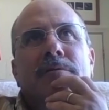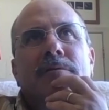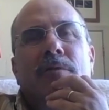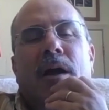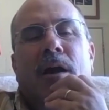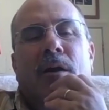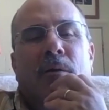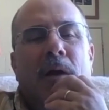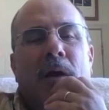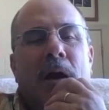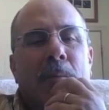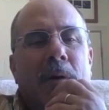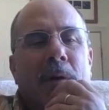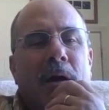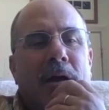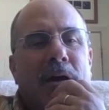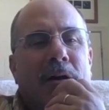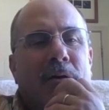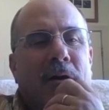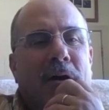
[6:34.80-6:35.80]
kind of wrap my
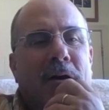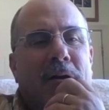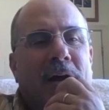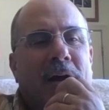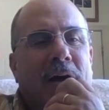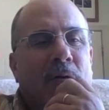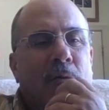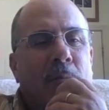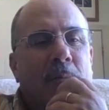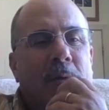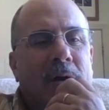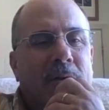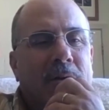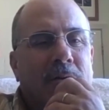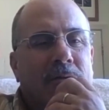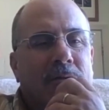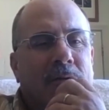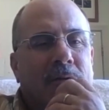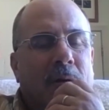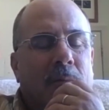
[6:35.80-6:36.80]
head around how we might
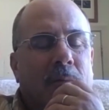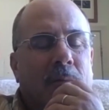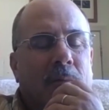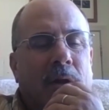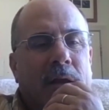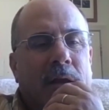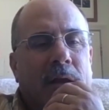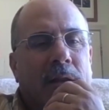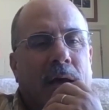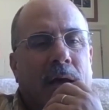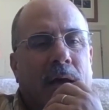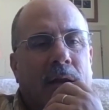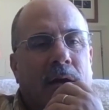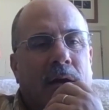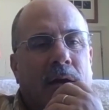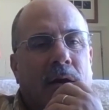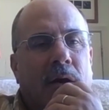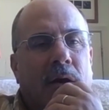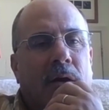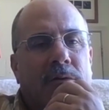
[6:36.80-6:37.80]
do something like that here.